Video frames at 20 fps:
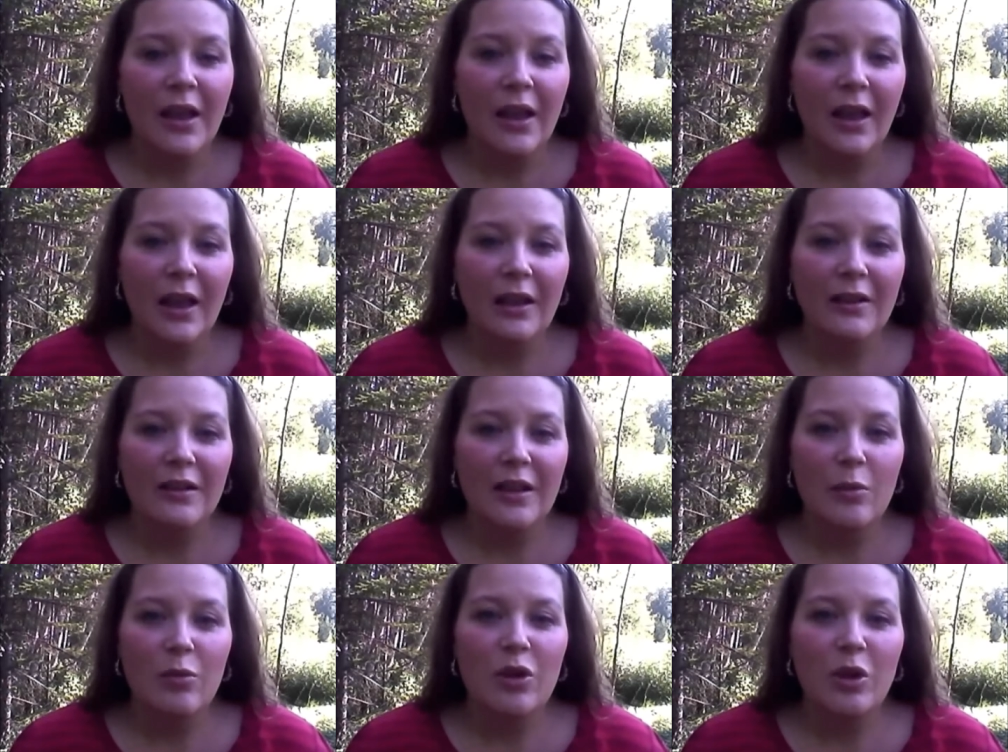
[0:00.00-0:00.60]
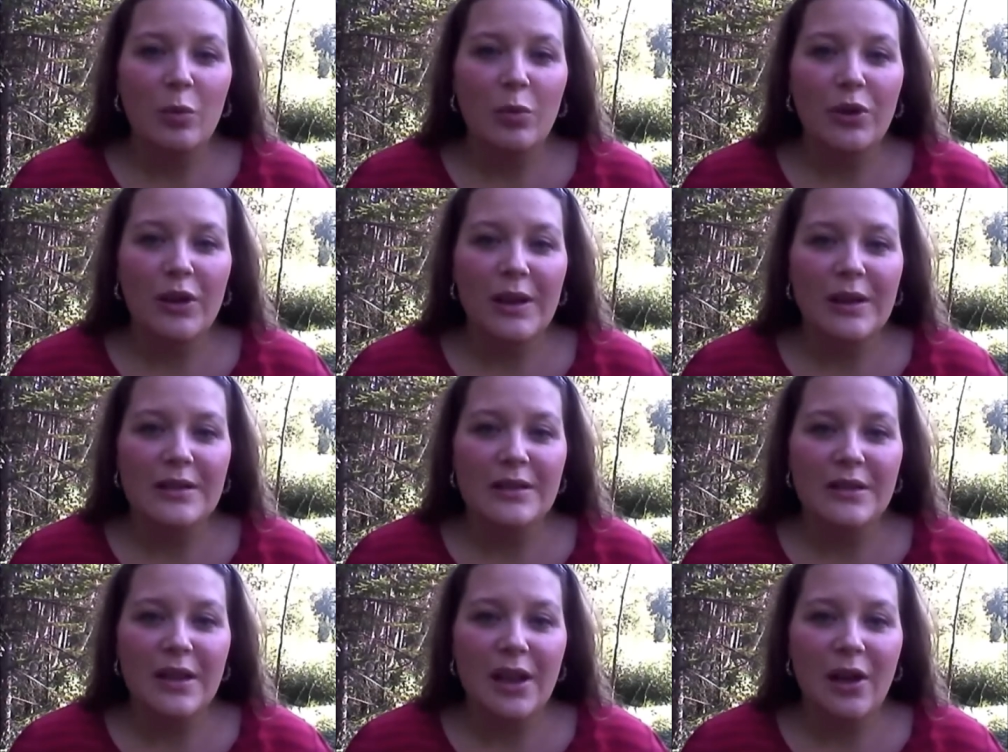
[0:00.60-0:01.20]
And I'm in a
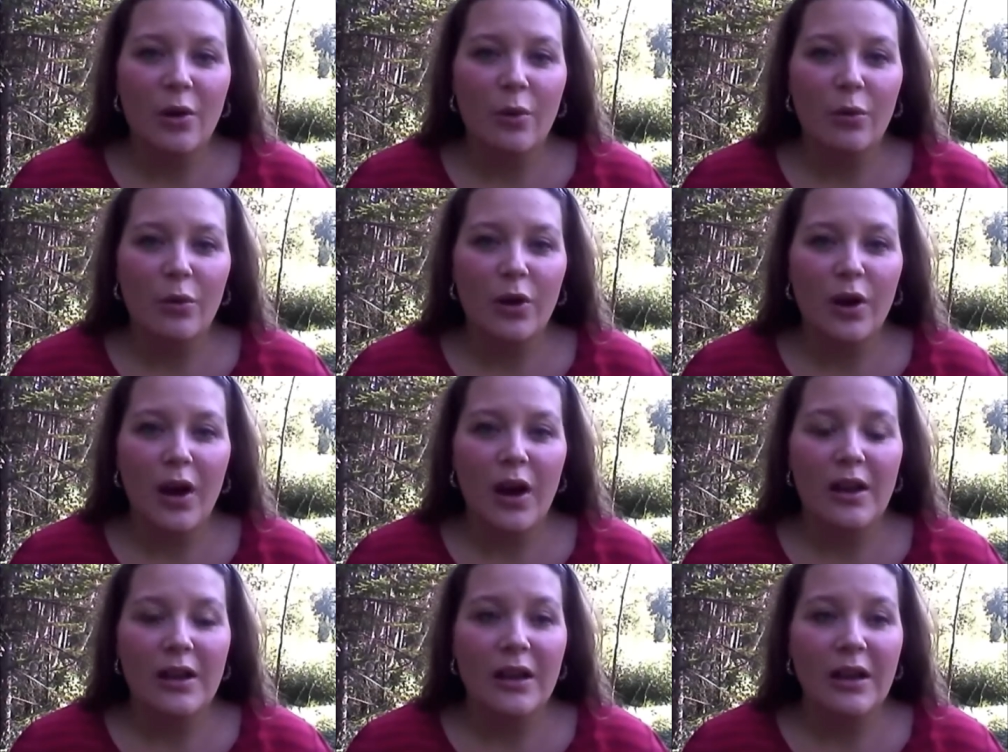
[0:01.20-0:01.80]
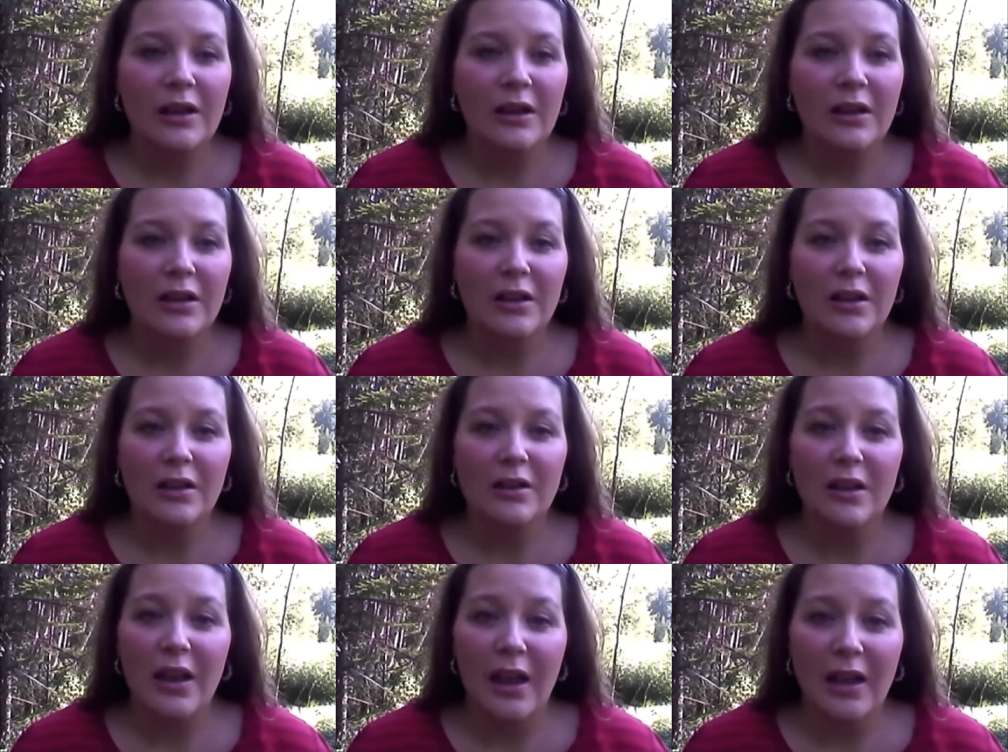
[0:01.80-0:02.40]
place now where I can
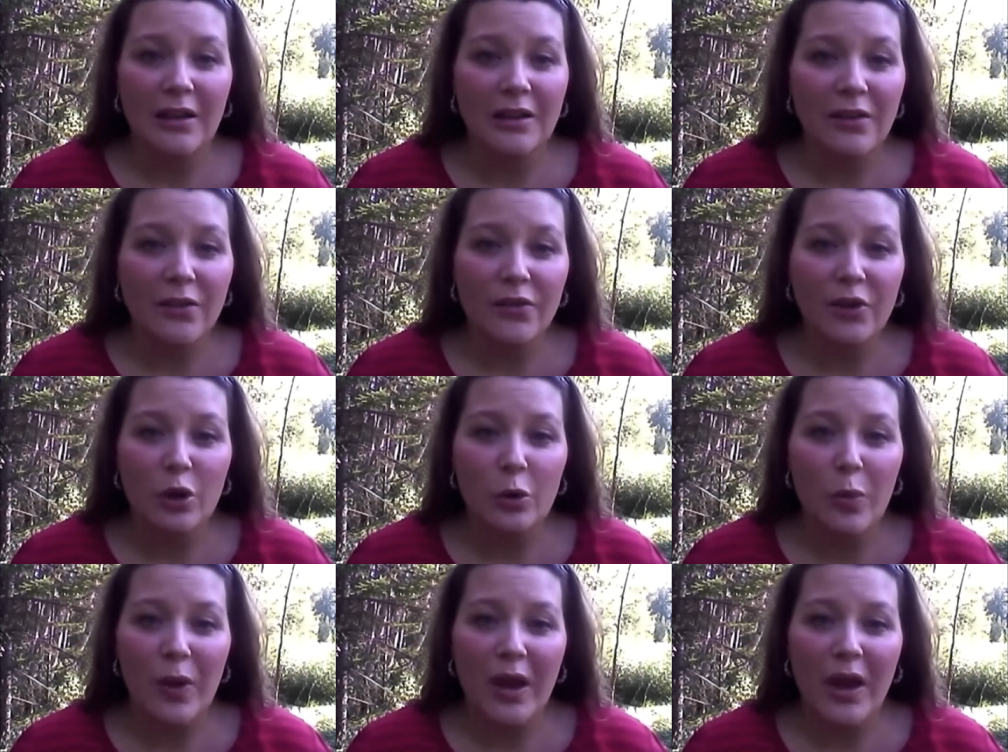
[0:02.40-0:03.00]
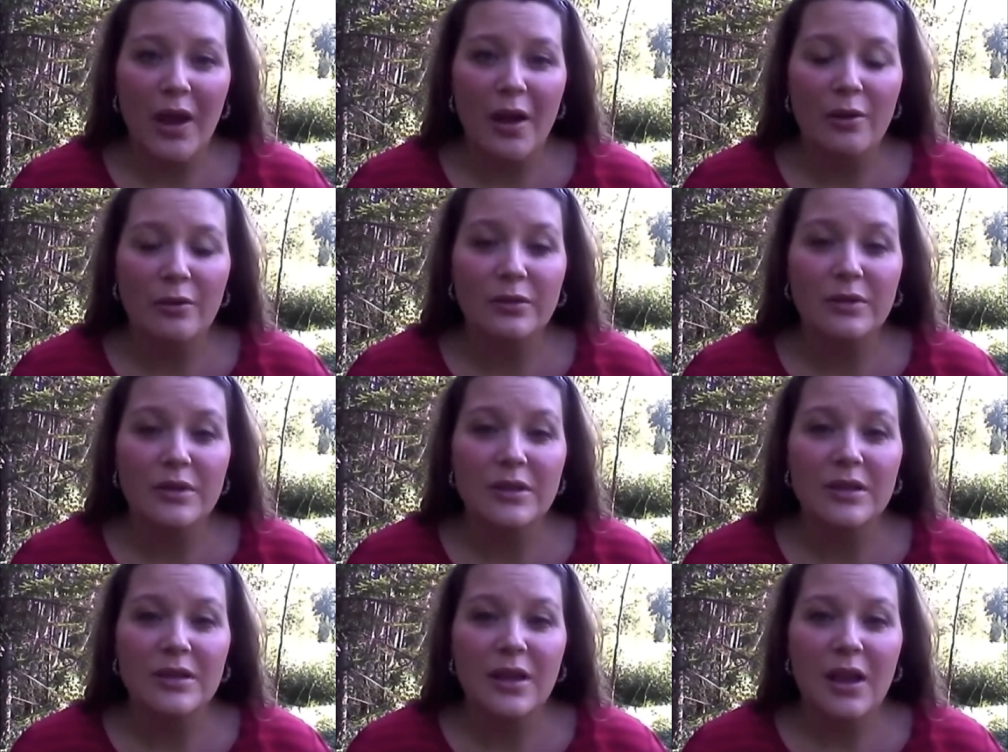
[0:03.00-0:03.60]
gain a few
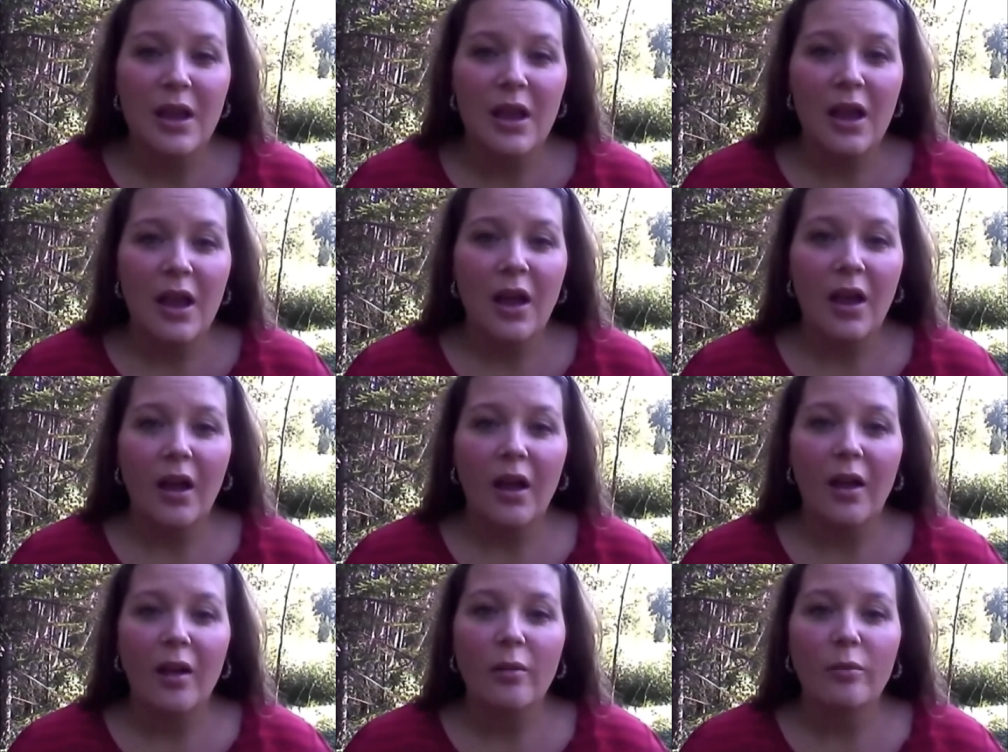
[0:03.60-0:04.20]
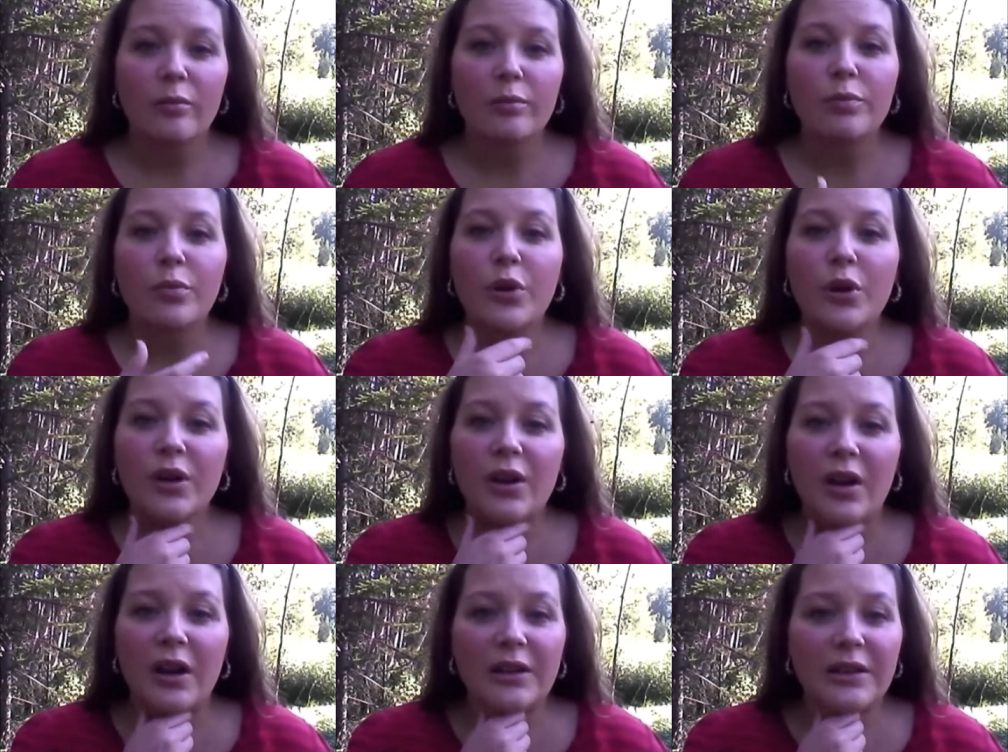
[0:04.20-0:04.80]
pounds,
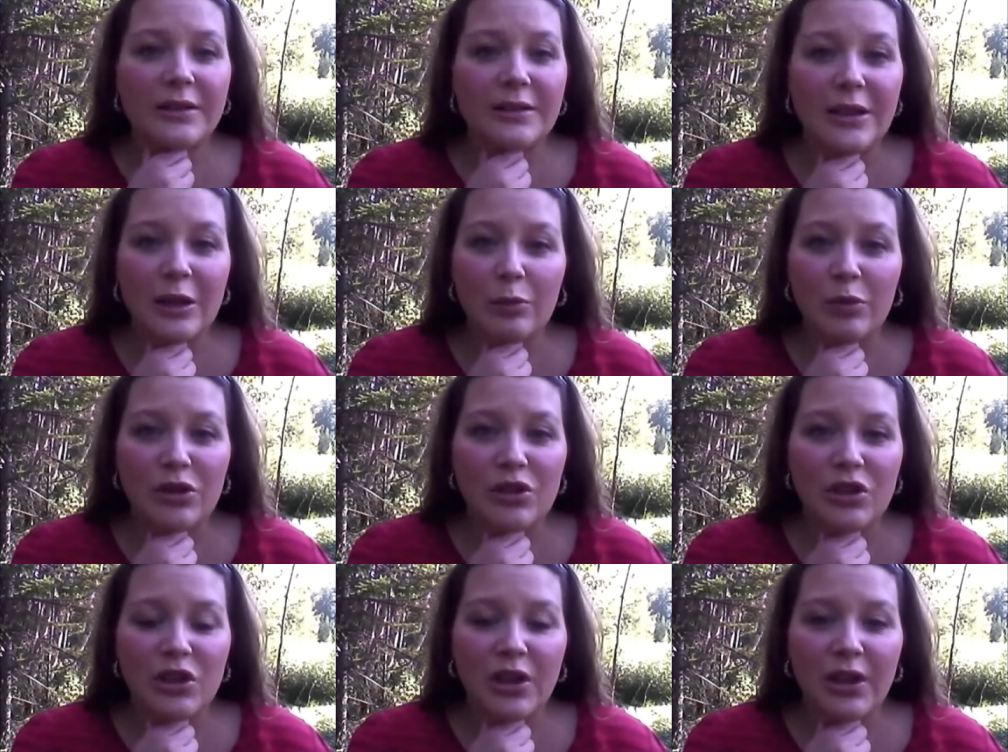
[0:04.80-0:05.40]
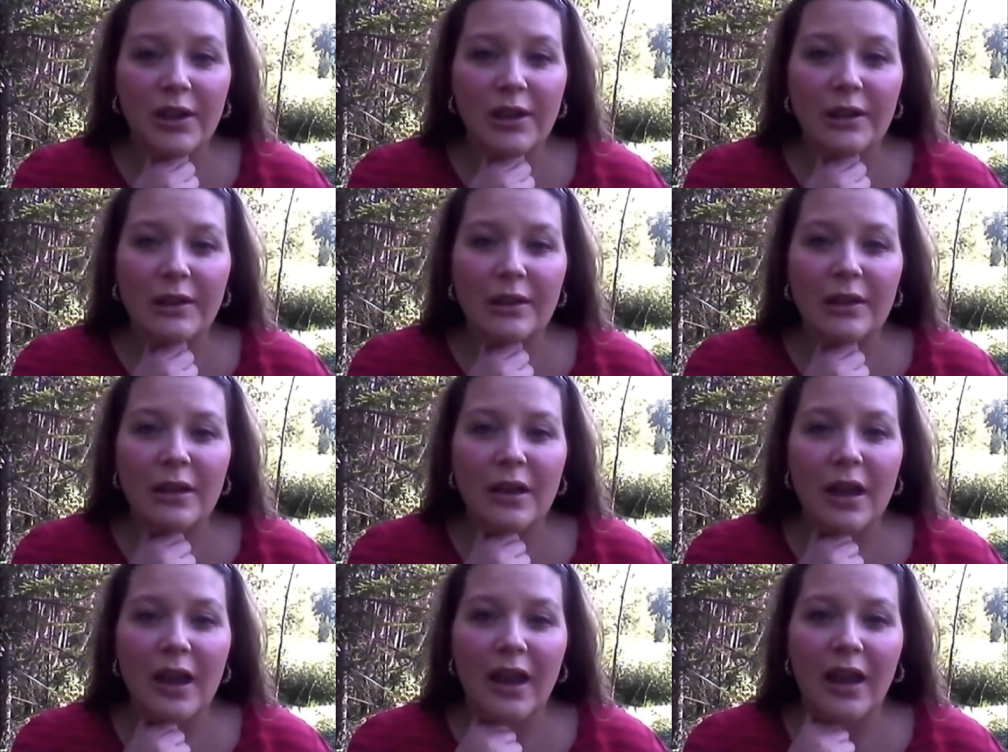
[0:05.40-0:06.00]
put on a double chin,
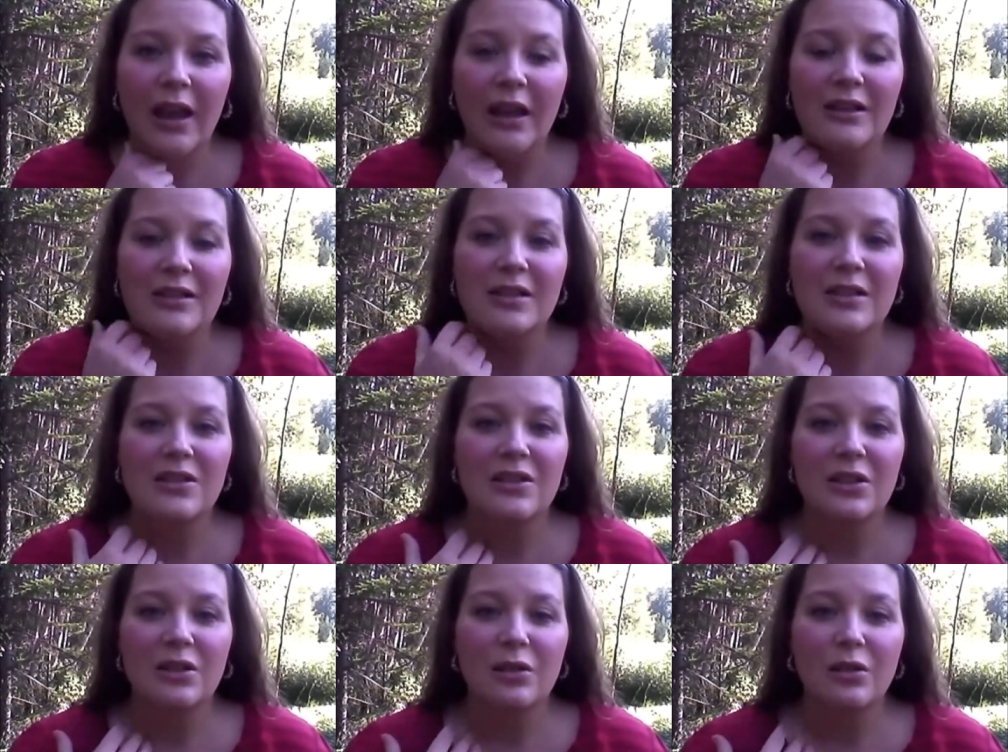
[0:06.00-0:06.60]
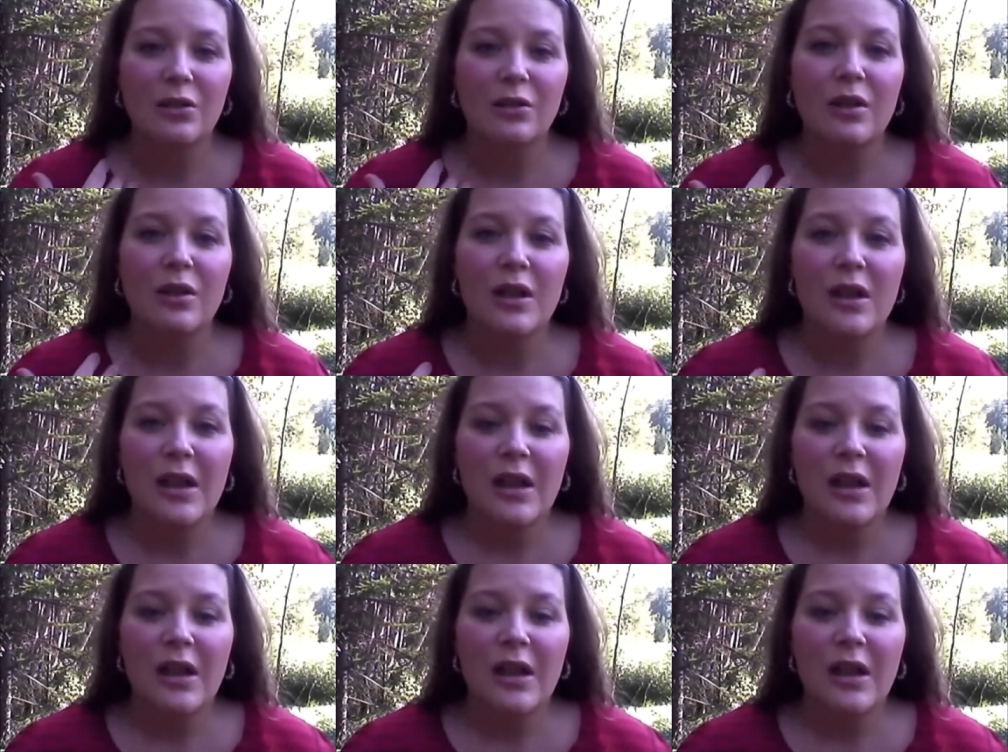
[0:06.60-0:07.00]
and still